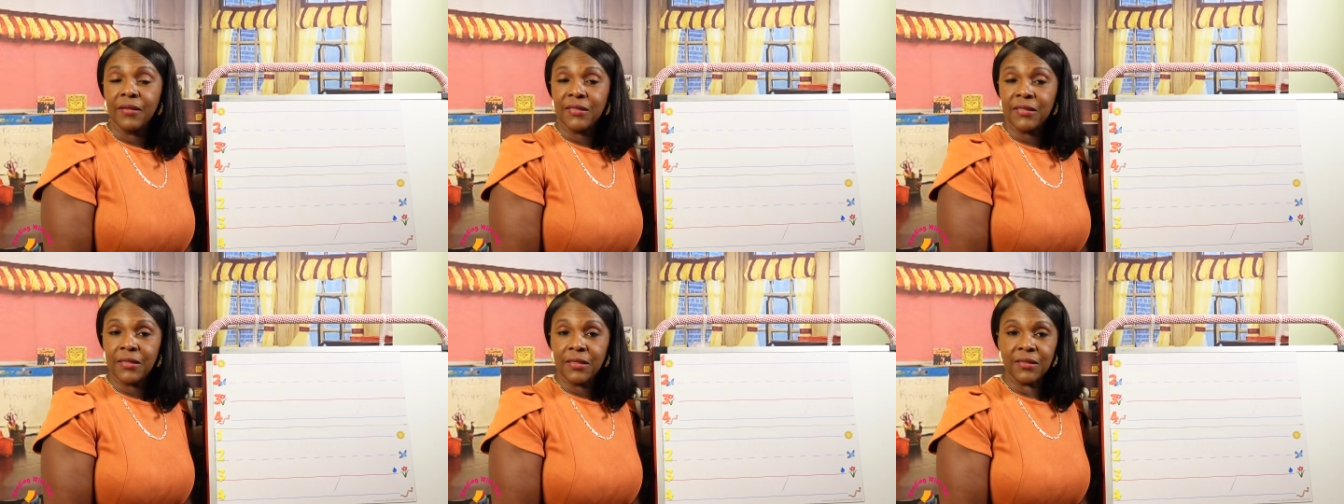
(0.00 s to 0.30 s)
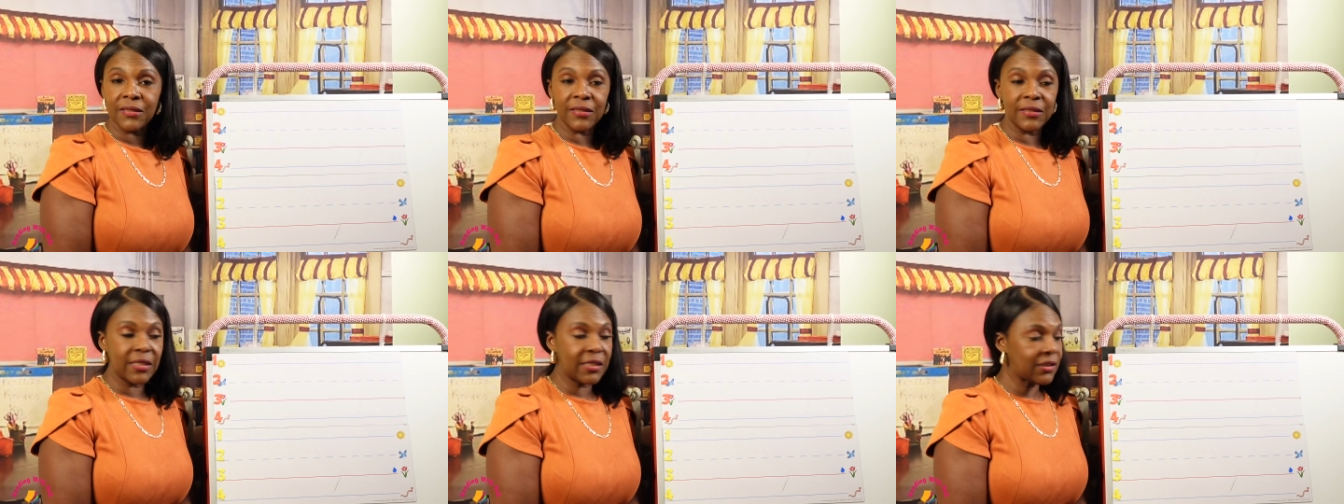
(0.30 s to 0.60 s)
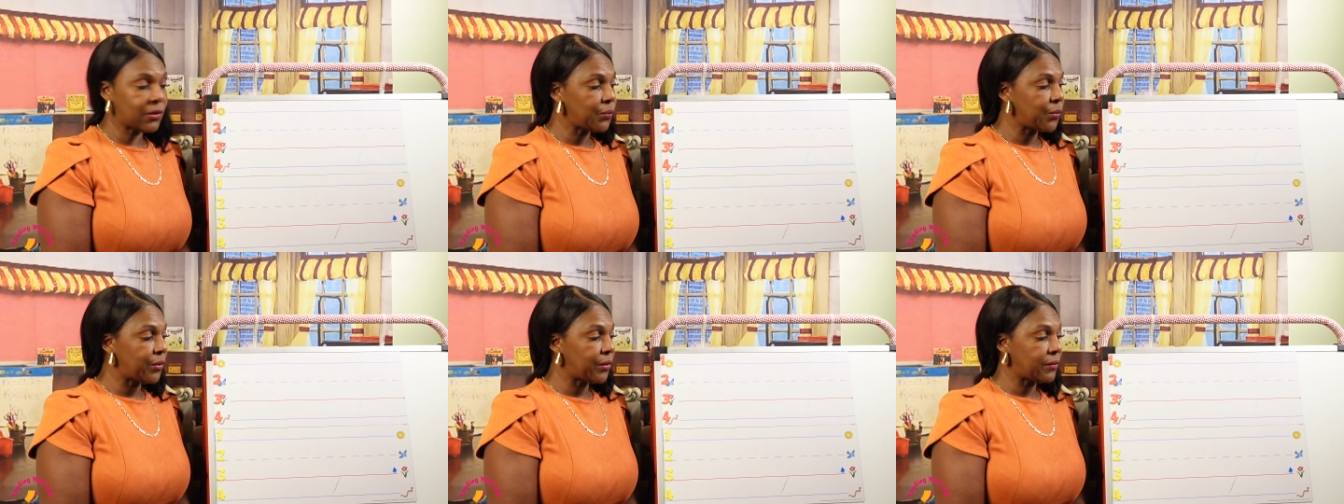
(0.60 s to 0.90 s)
since
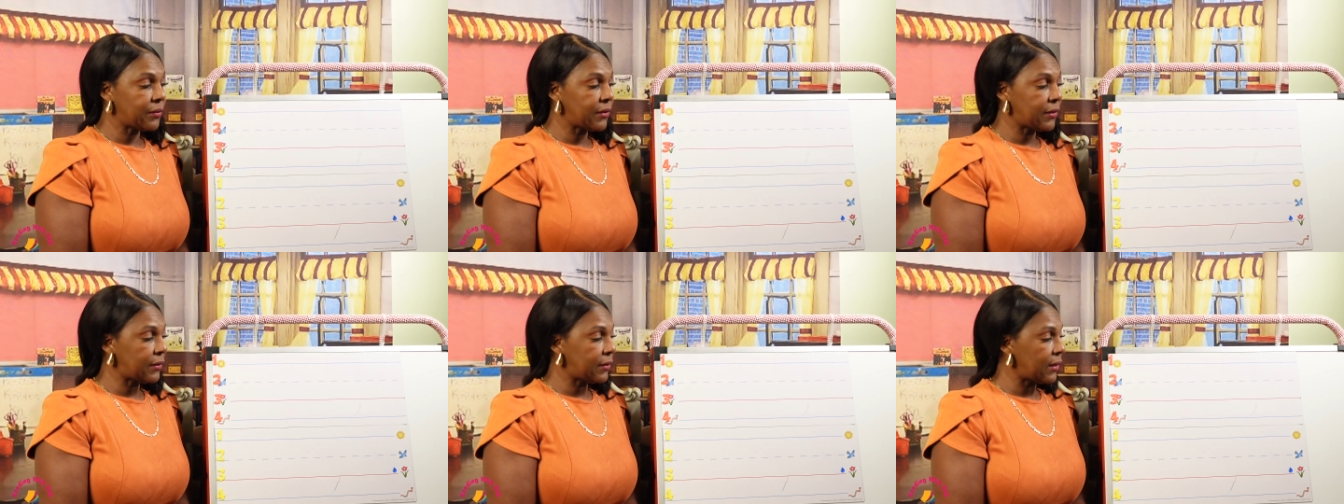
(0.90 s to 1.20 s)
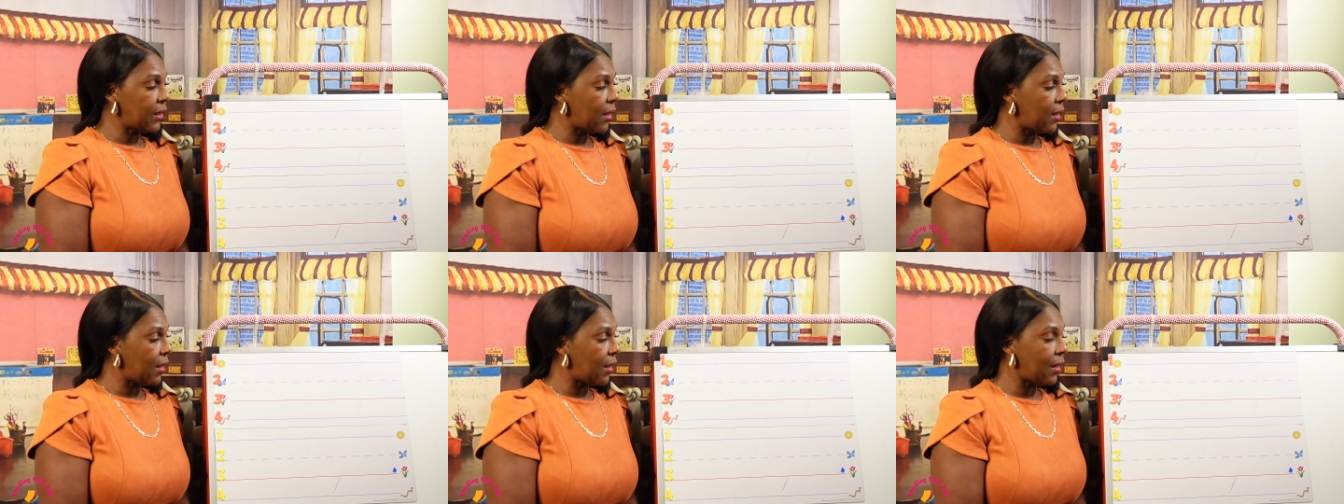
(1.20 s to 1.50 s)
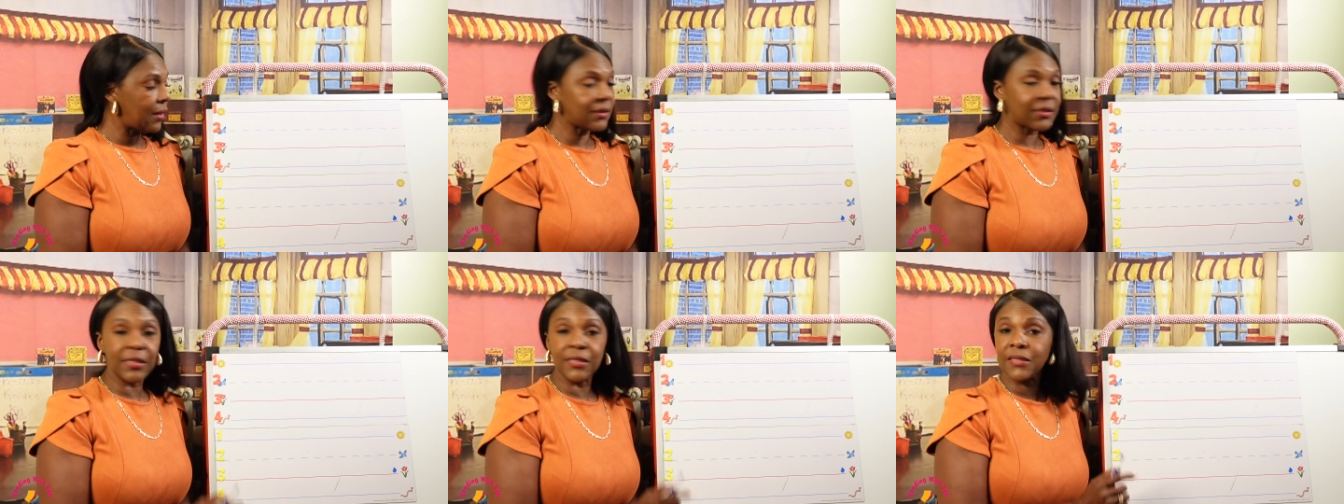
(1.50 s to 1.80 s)
this
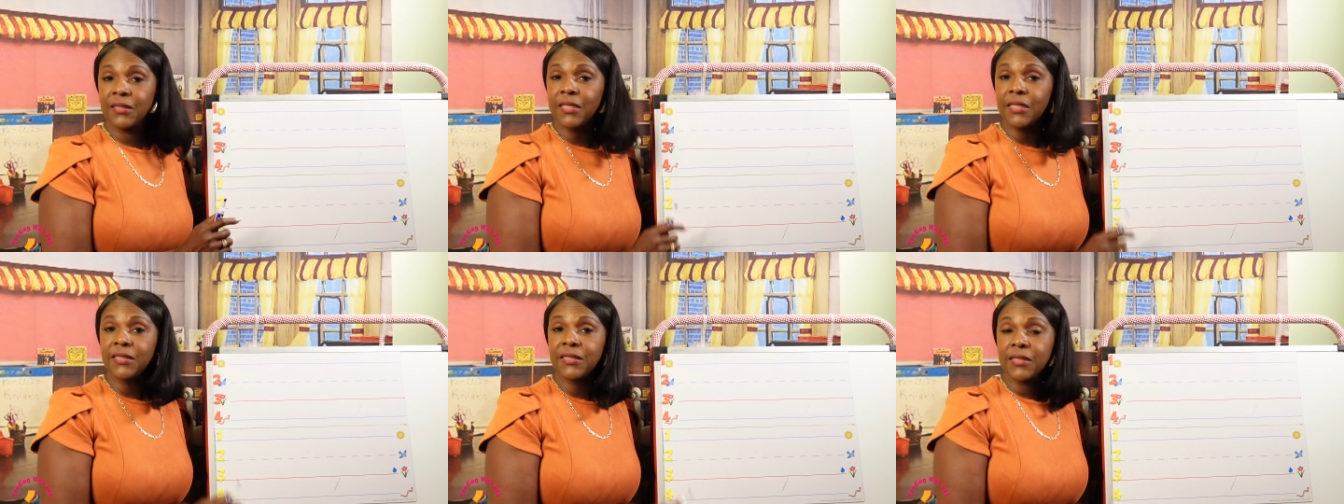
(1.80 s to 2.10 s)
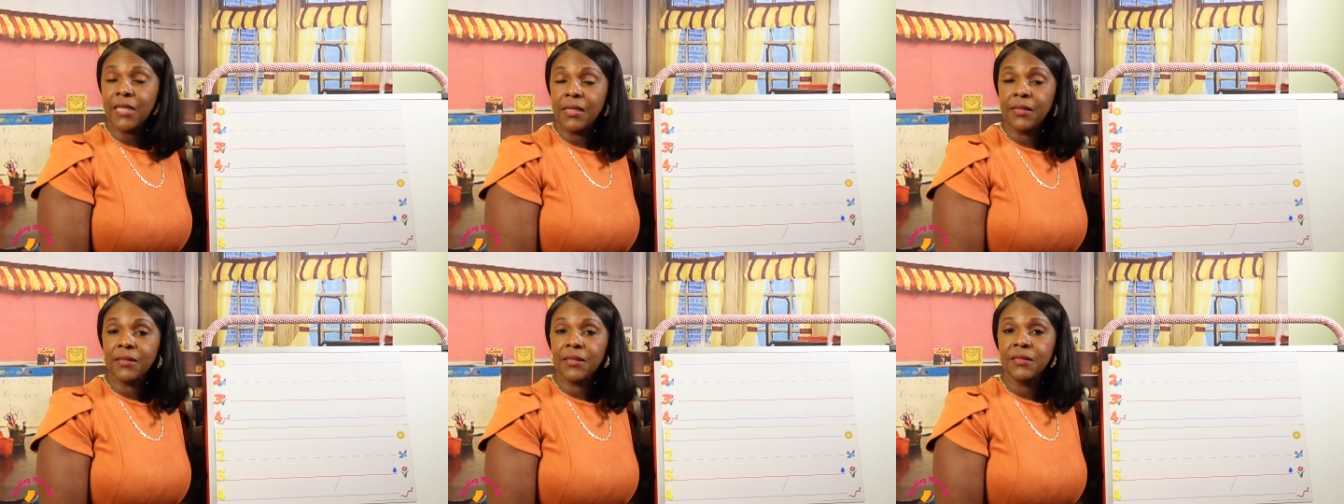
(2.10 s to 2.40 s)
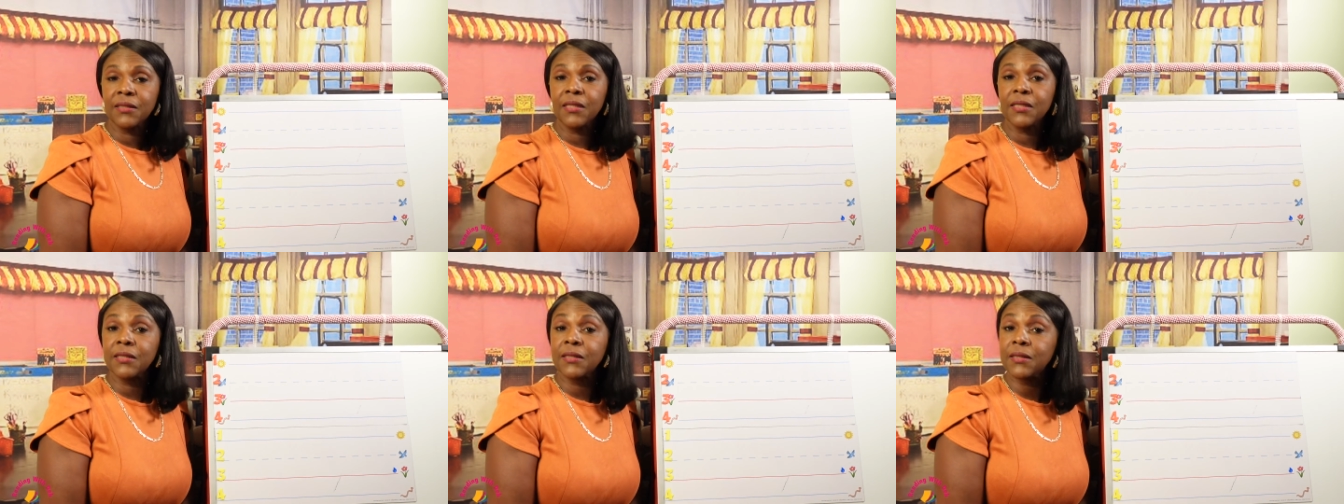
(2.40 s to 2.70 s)

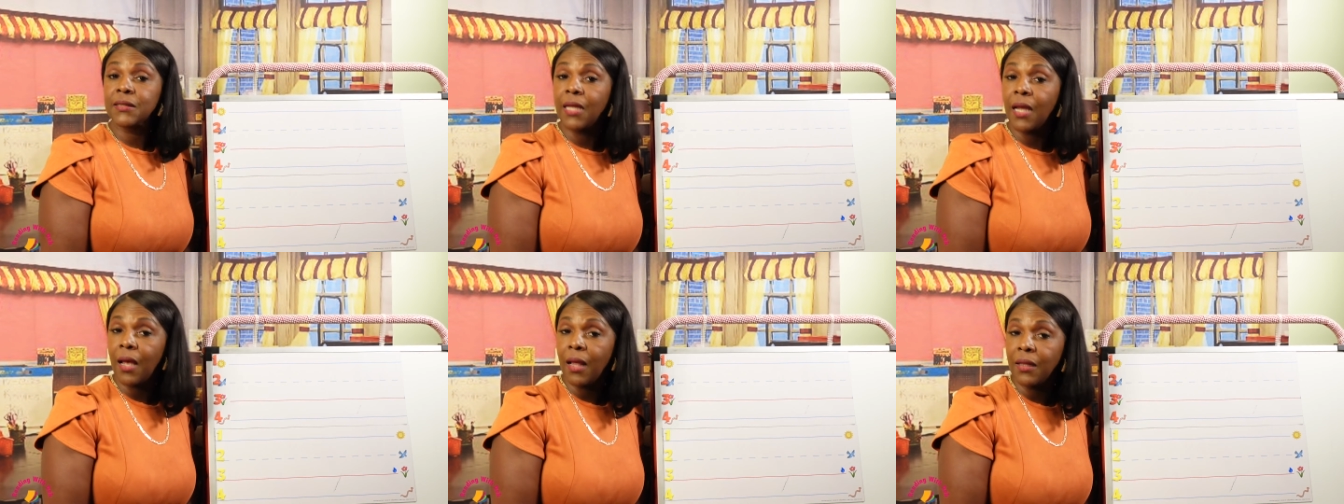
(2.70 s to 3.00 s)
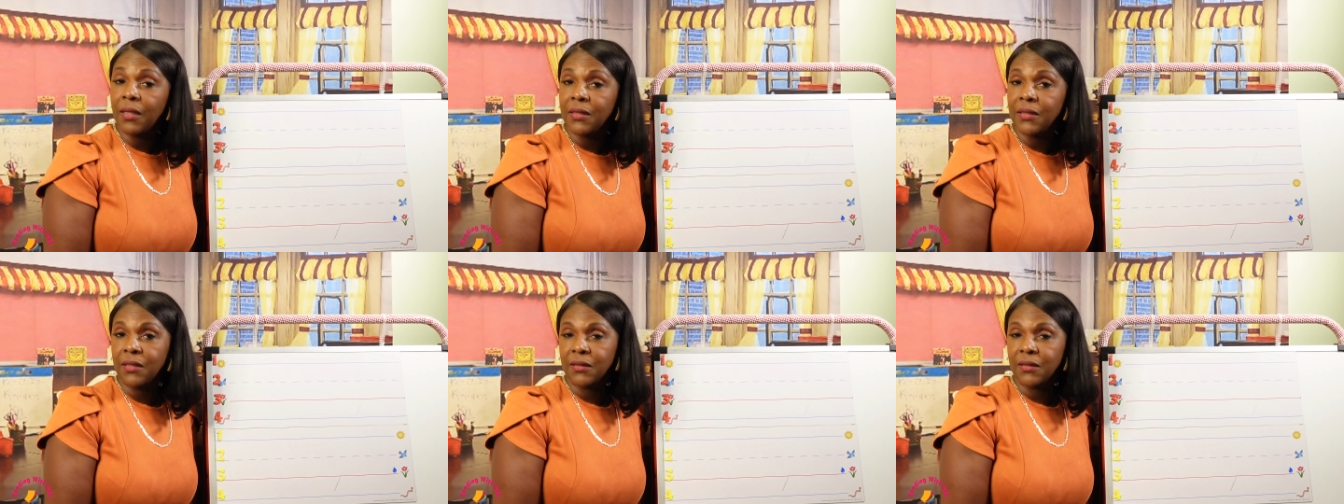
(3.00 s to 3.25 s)
sentence is telling